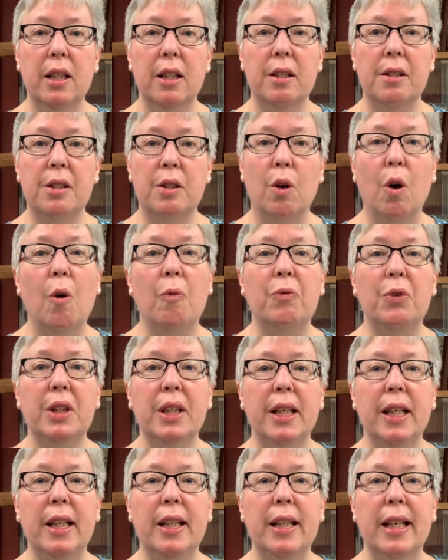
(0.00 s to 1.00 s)
So
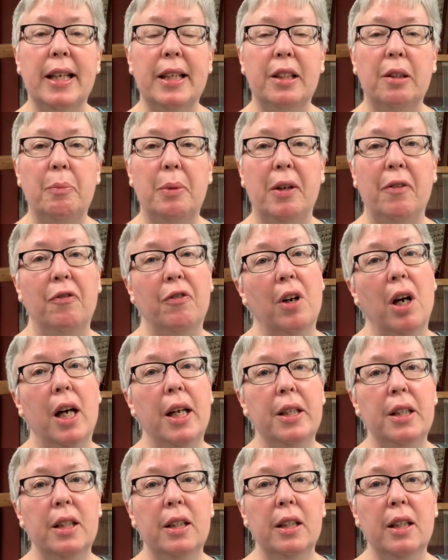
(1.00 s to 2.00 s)
hopefully it'll be
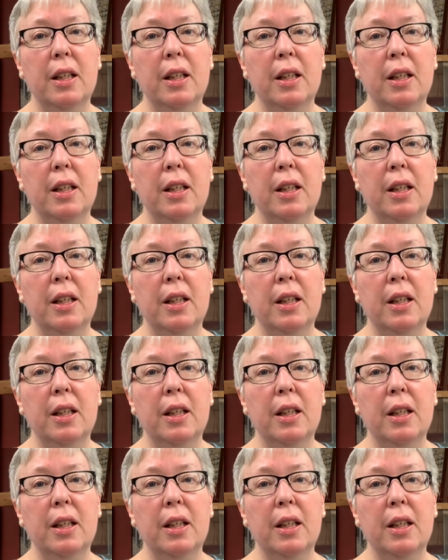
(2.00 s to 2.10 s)
fun.